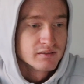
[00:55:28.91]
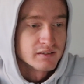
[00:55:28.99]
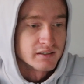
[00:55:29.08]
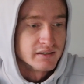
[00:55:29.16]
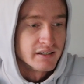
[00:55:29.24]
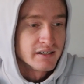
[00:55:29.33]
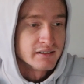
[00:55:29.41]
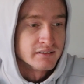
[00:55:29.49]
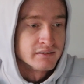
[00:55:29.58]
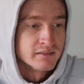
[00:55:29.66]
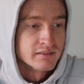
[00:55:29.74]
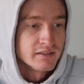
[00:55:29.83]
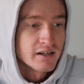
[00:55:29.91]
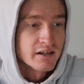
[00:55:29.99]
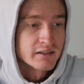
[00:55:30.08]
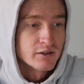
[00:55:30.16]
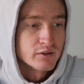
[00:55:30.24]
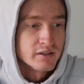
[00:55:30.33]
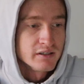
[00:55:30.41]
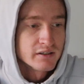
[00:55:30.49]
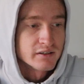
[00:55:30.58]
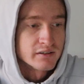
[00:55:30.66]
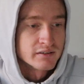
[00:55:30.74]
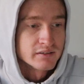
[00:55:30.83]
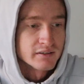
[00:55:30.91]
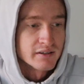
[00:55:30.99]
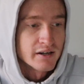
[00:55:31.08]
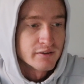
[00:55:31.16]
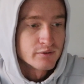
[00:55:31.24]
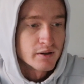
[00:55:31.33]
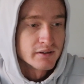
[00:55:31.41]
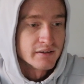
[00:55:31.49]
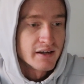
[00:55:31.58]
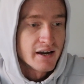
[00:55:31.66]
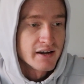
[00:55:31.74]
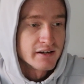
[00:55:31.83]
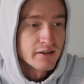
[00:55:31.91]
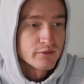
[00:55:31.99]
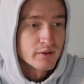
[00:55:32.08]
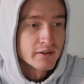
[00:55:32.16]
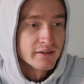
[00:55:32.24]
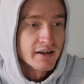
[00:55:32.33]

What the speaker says: Again, yeah, I go here, and then I threaten that, and I threaten